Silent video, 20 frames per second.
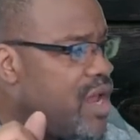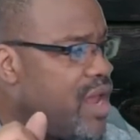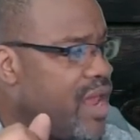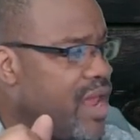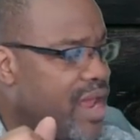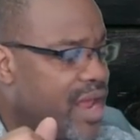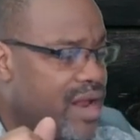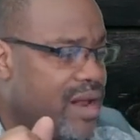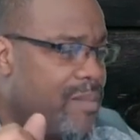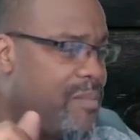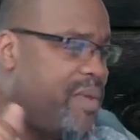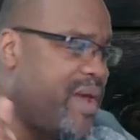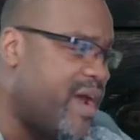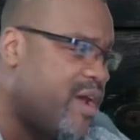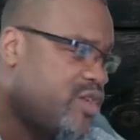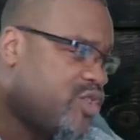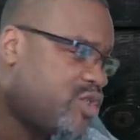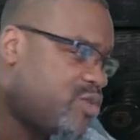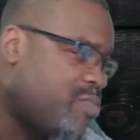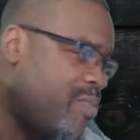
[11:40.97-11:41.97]
and a
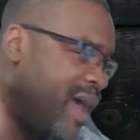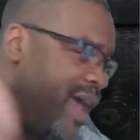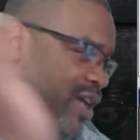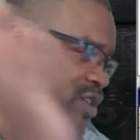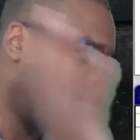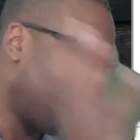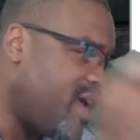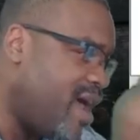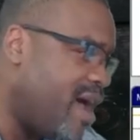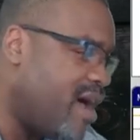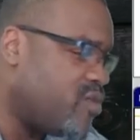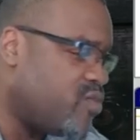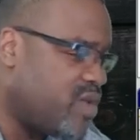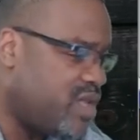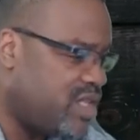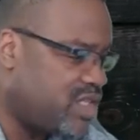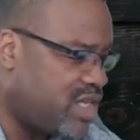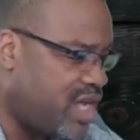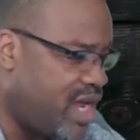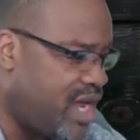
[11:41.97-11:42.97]
bear smacks down
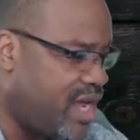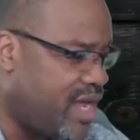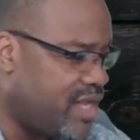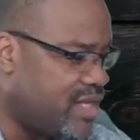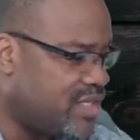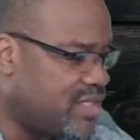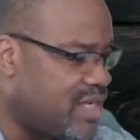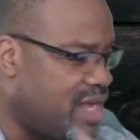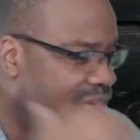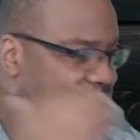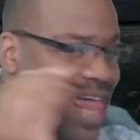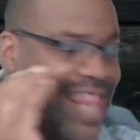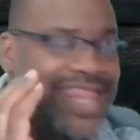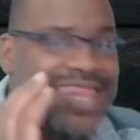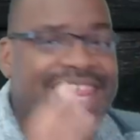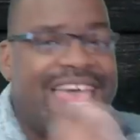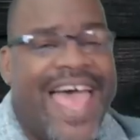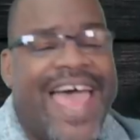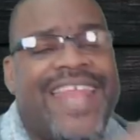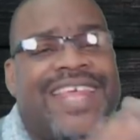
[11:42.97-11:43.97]
with his hands.
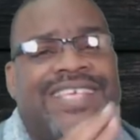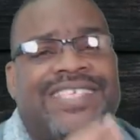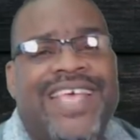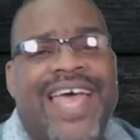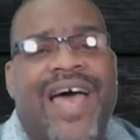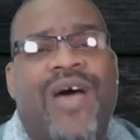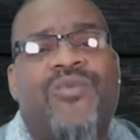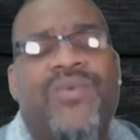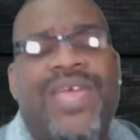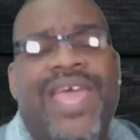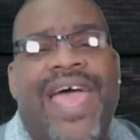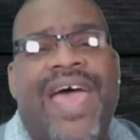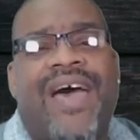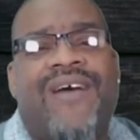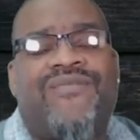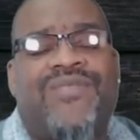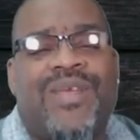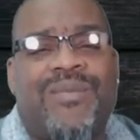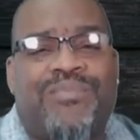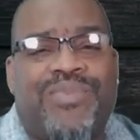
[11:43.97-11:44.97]
That is how we
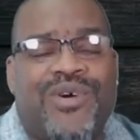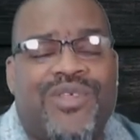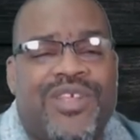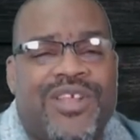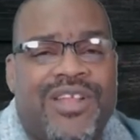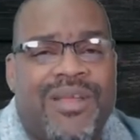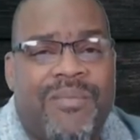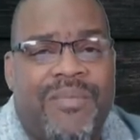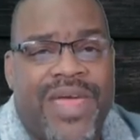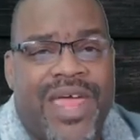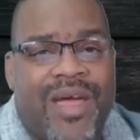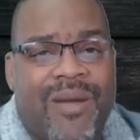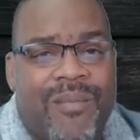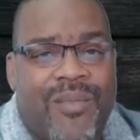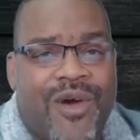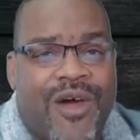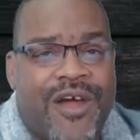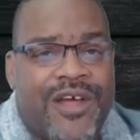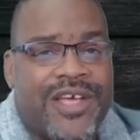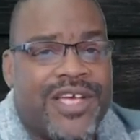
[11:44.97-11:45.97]
have the bull and the bear
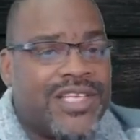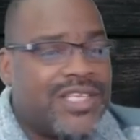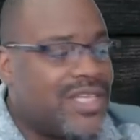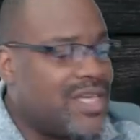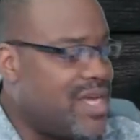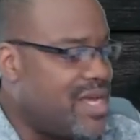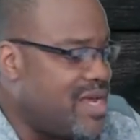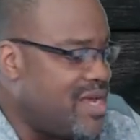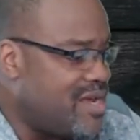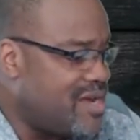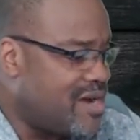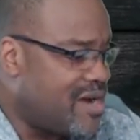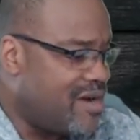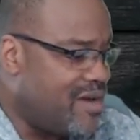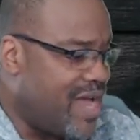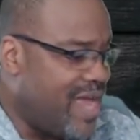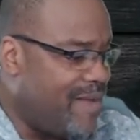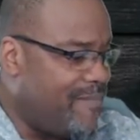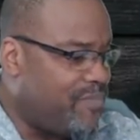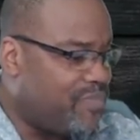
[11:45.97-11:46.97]
markets, all
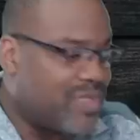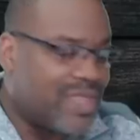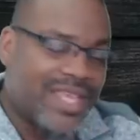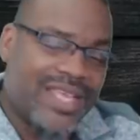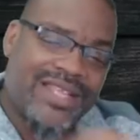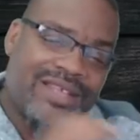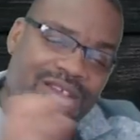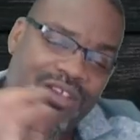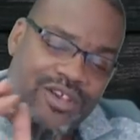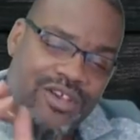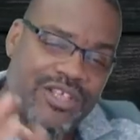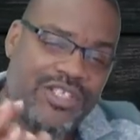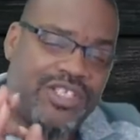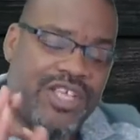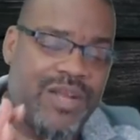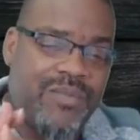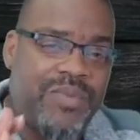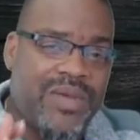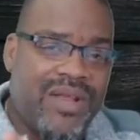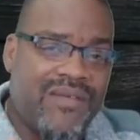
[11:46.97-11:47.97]
right? Good
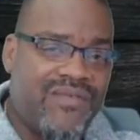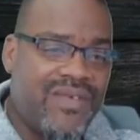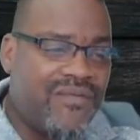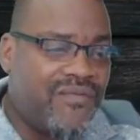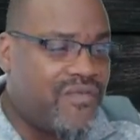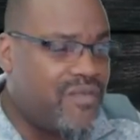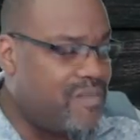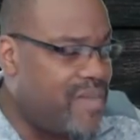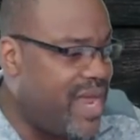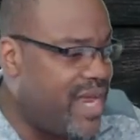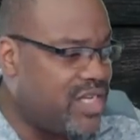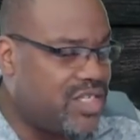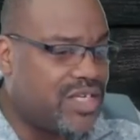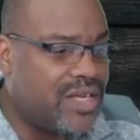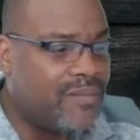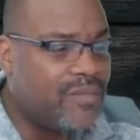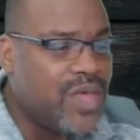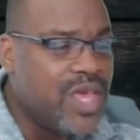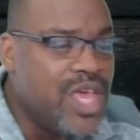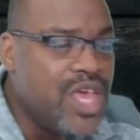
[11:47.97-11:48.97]
tidbit of
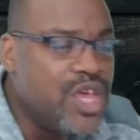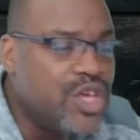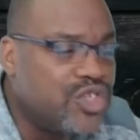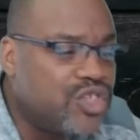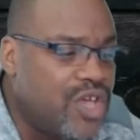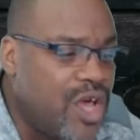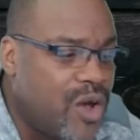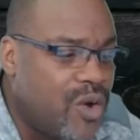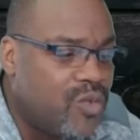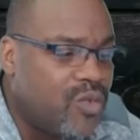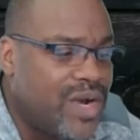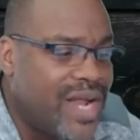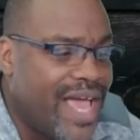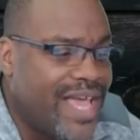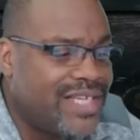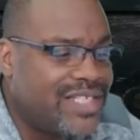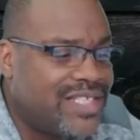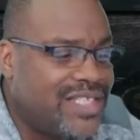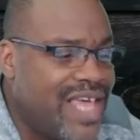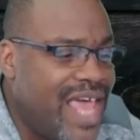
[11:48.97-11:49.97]
information. So when
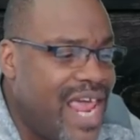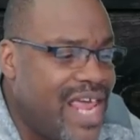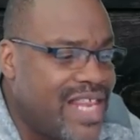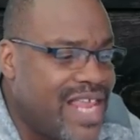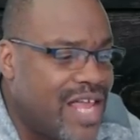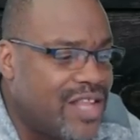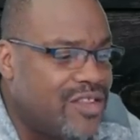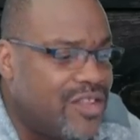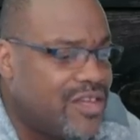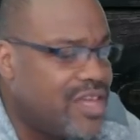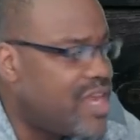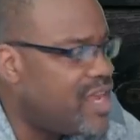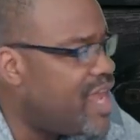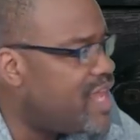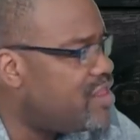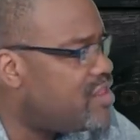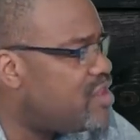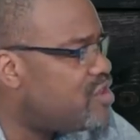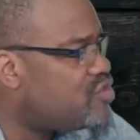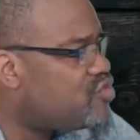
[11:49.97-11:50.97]
I say that looking
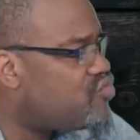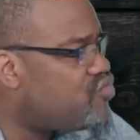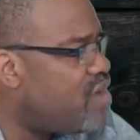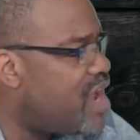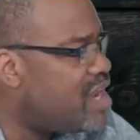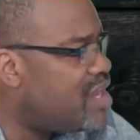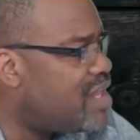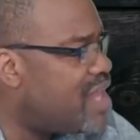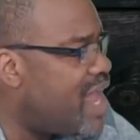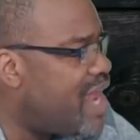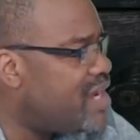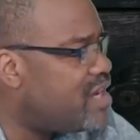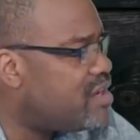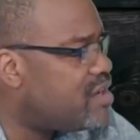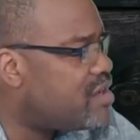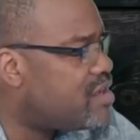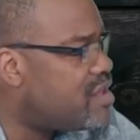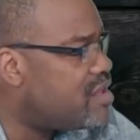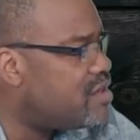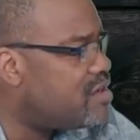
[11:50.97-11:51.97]
at this red light in
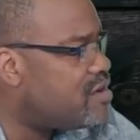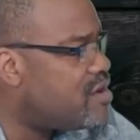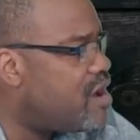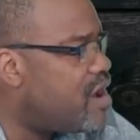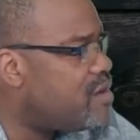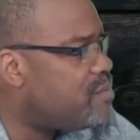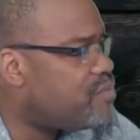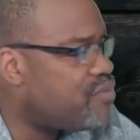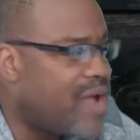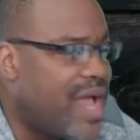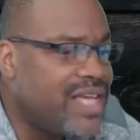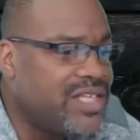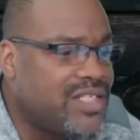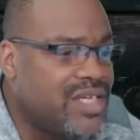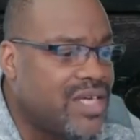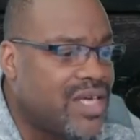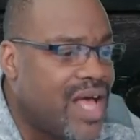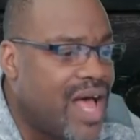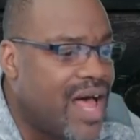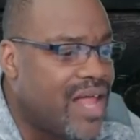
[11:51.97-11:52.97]
the color guard
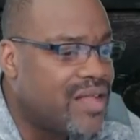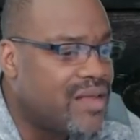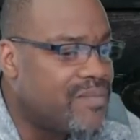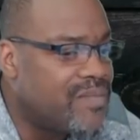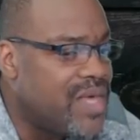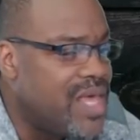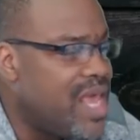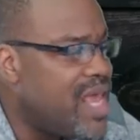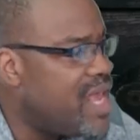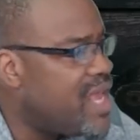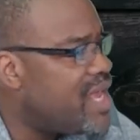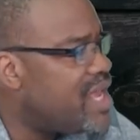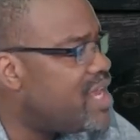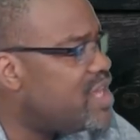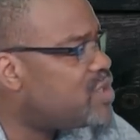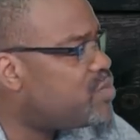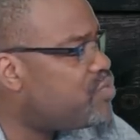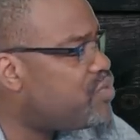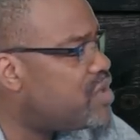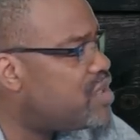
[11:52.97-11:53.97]
pricing column
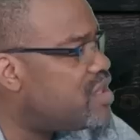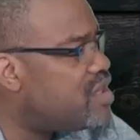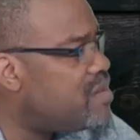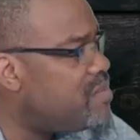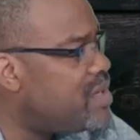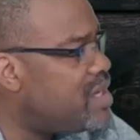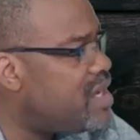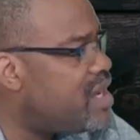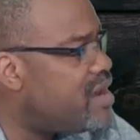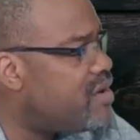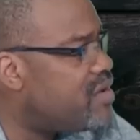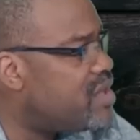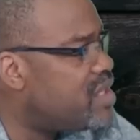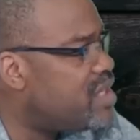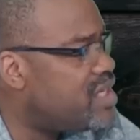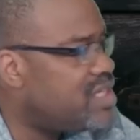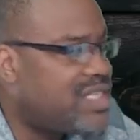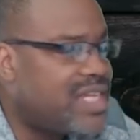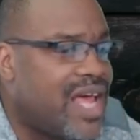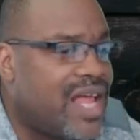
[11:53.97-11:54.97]
is
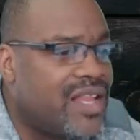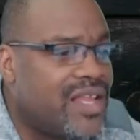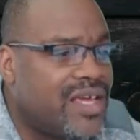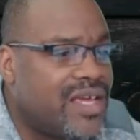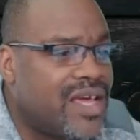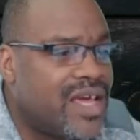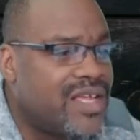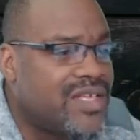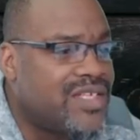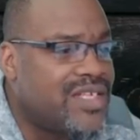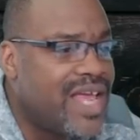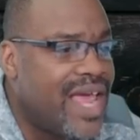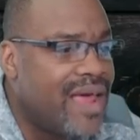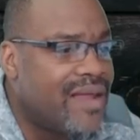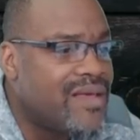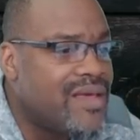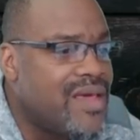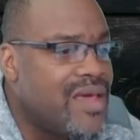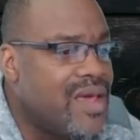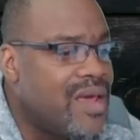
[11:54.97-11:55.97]
preliminarily telling us
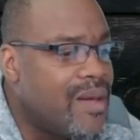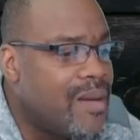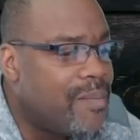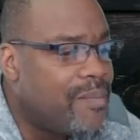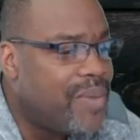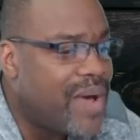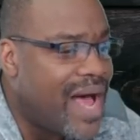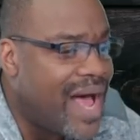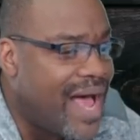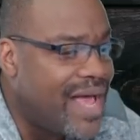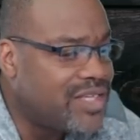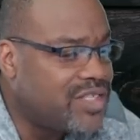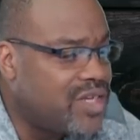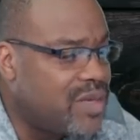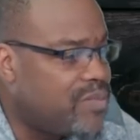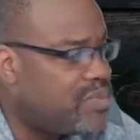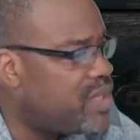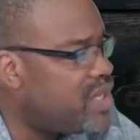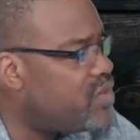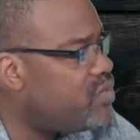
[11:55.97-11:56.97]
that
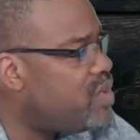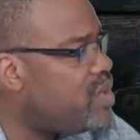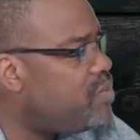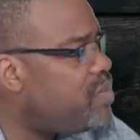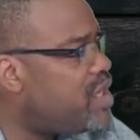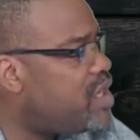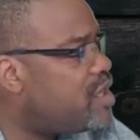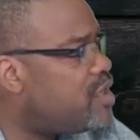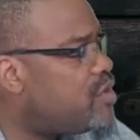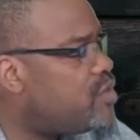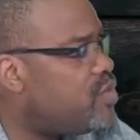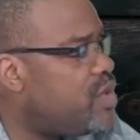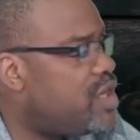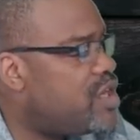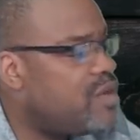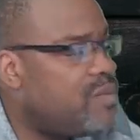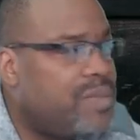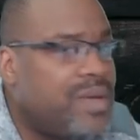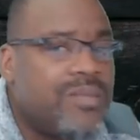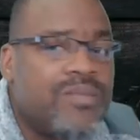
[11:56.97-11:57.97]
possibly we, be, we
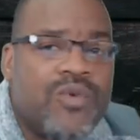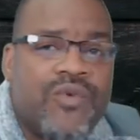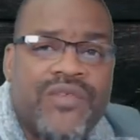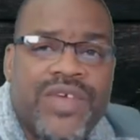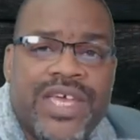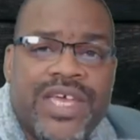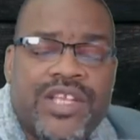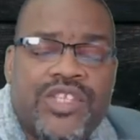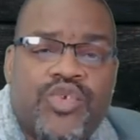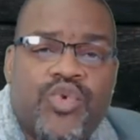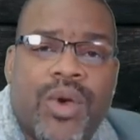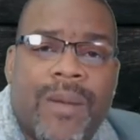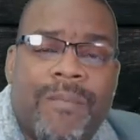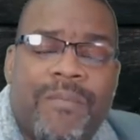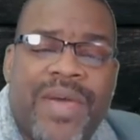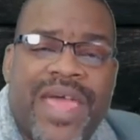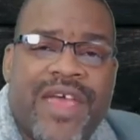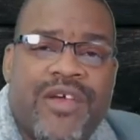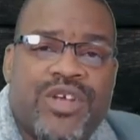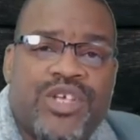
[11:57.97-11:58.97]
could be moving into a
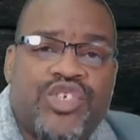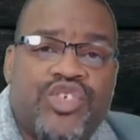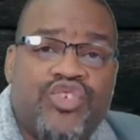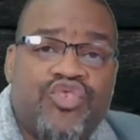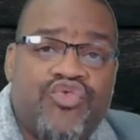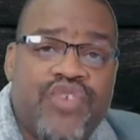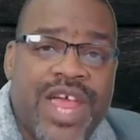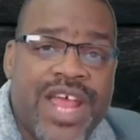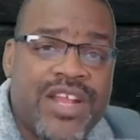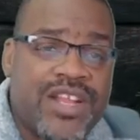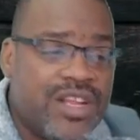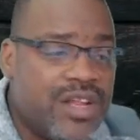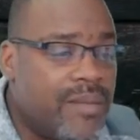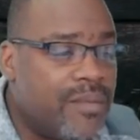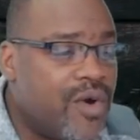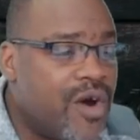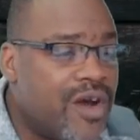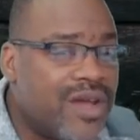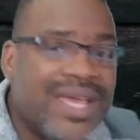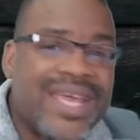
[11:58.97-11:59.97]
bearish trend in the
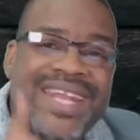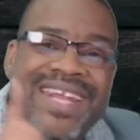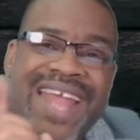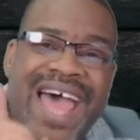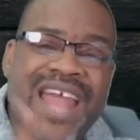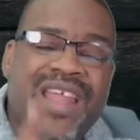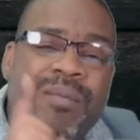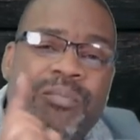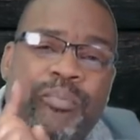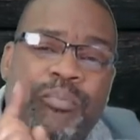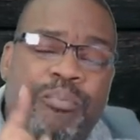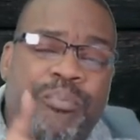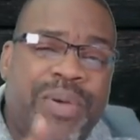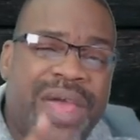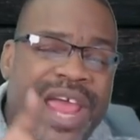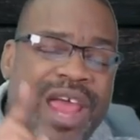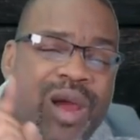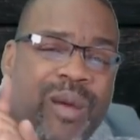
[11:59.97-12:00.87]
market, not a bear